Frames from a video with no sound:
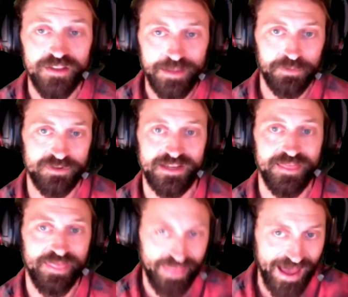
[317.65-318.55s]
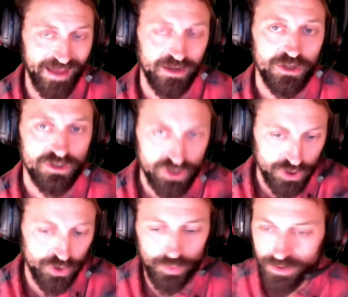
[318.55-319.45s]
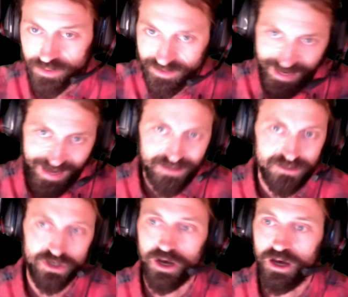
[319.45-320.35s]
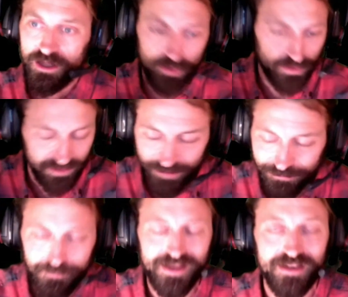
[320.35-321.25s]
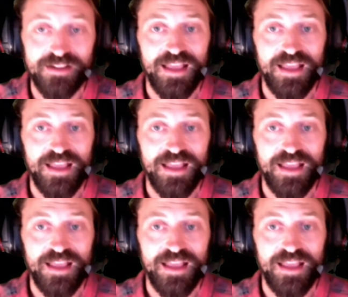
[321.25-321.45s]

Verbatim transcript: They present that to the canton or the government,